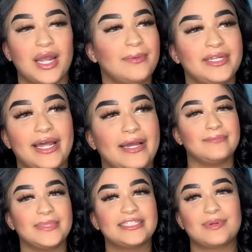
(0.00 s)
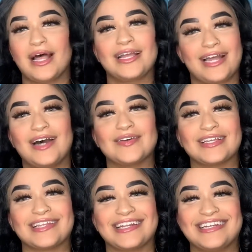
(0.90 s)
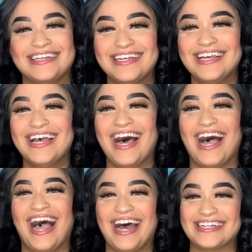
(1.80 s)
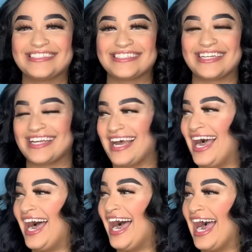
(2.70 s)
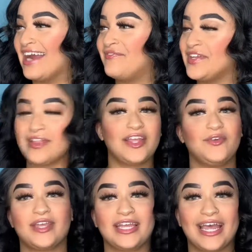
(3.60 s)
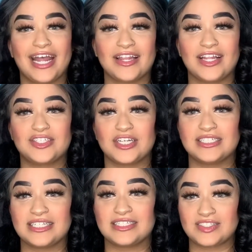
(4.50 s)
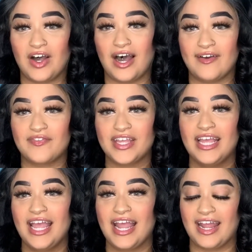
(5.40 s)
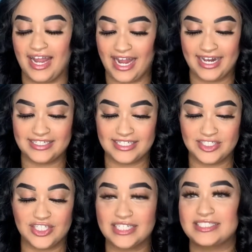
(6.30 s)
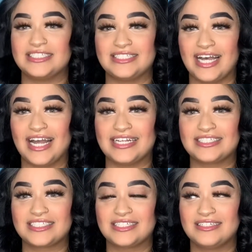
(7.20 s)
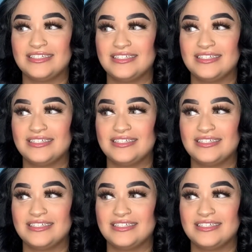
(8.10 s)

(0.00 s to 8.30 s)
Probably not. It's probably not worth it. Honestly, I feel like you could get hair that's just as soft and just as nice